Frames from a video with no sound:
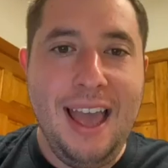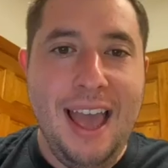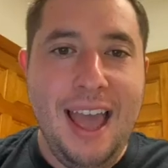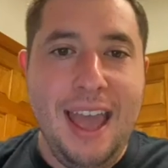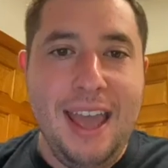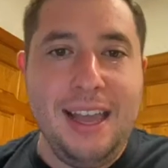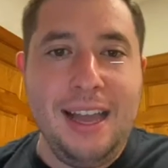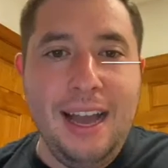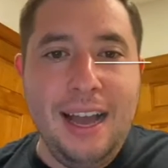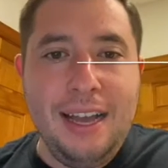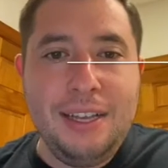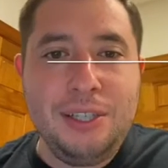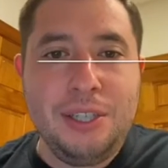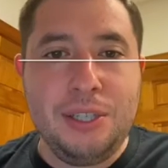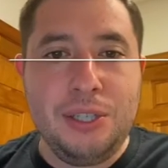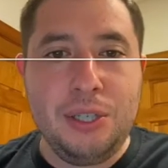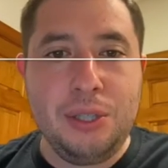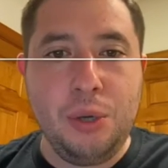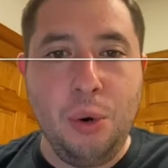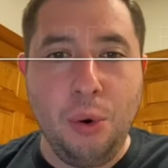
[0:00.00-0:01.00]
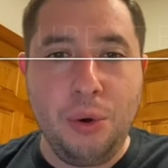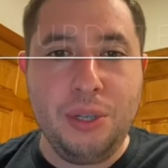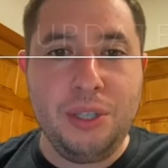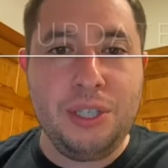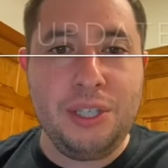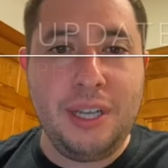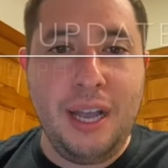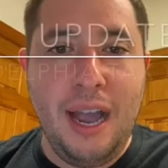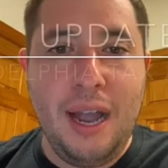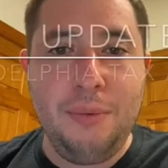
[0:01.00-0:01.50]
Hey guys, this is Gordon
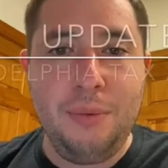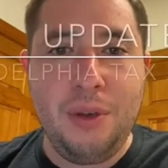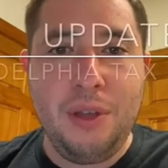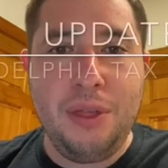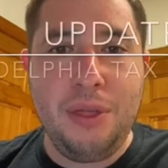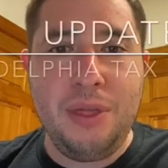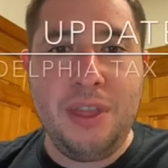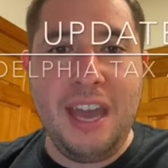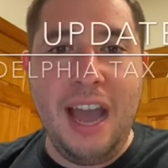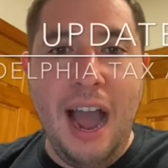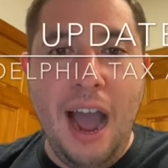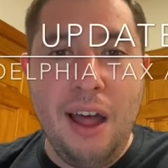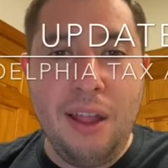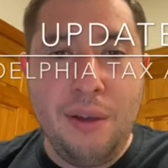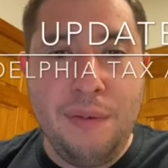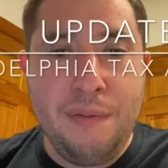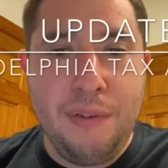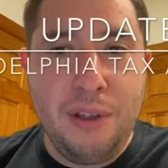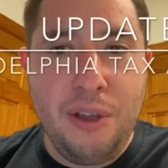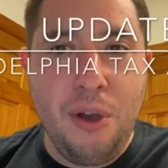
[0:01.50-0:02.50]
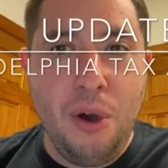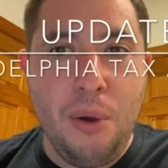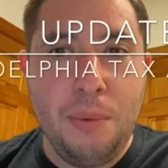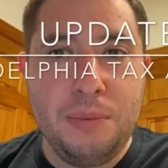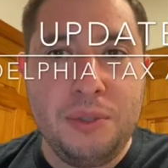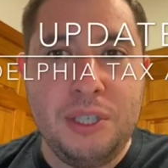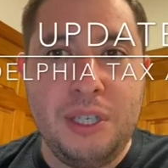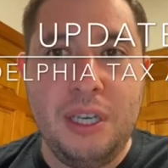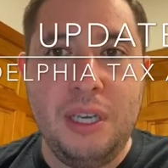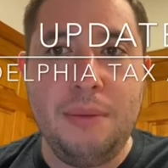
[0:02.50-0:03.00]
Stein with the I Love Philly
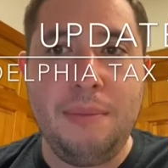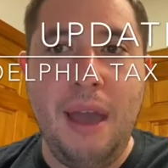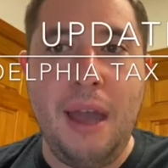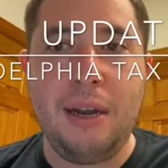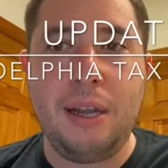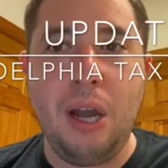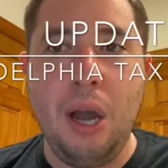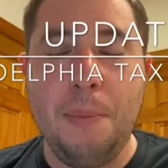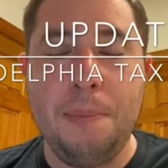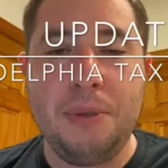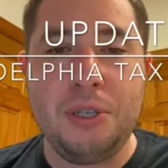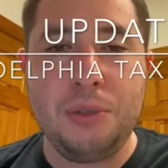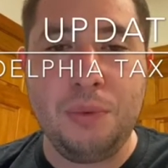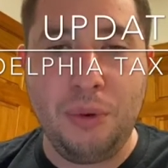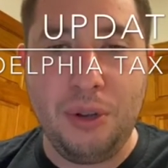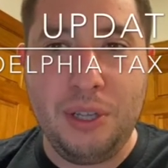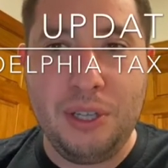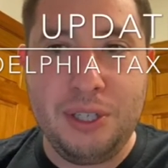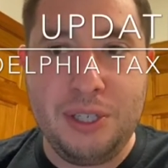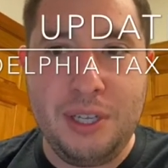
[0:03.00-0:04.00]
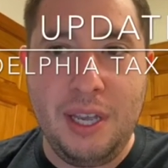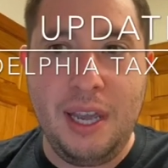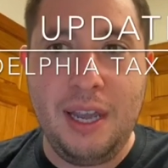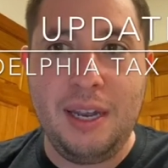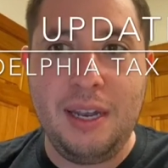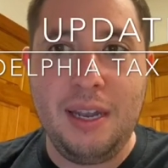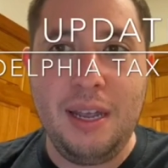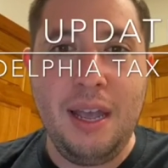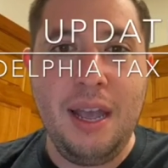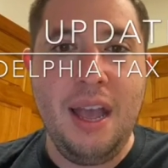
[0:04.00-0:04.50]
Homes team at Compass Real
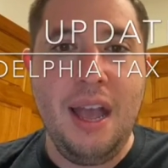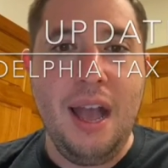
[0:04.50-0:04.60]
Estate.